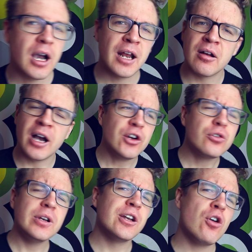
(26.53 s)
And I don't
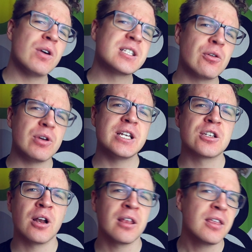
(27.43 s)
really know what's the
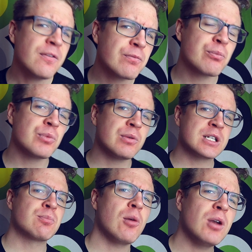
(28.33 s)
reason. I think
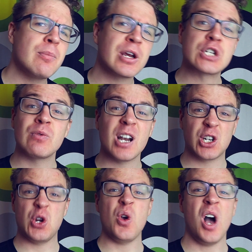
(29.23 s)
it's probably because we are too